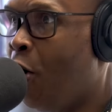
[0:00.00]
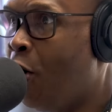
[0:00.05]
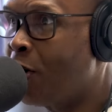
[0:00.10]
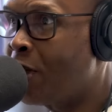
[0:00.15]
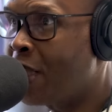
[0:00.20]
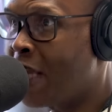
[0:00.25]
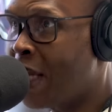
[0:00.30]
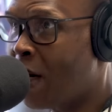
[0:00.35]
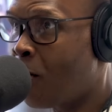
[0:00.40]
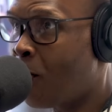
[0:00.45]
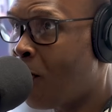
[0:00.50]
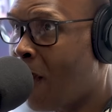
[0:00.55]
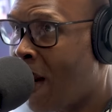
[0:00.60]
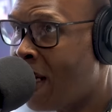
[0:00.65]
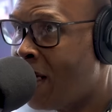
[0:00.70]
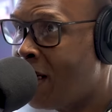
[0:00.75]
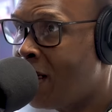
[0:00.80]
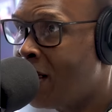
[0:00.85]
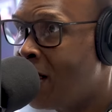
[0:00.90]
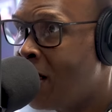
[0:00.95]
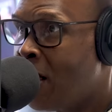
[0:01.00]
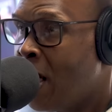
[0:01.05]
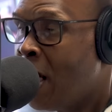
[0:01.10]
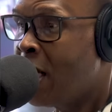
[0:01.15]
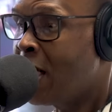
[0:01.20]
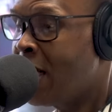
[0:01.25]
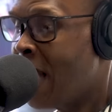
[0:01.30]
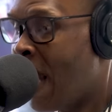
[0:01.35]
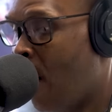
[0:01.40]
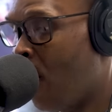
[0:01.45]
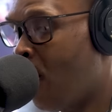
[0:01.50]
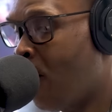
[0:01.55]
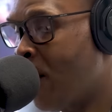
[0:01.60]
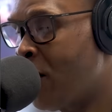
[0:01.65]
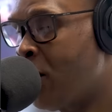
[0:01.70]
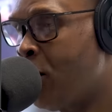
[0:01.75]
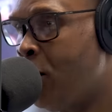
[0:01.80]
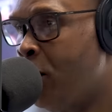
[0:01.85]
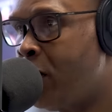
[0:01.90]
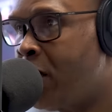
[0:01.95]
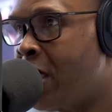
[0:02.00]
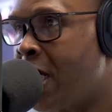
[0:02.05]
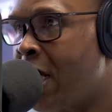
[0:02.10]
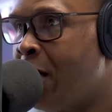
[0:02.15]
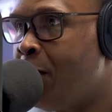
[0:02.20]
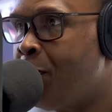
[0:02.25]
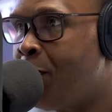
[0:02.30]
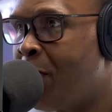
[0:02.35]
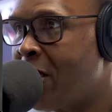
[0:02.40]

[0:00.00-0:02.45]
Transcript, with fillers: on there, right? Right. Now when you did,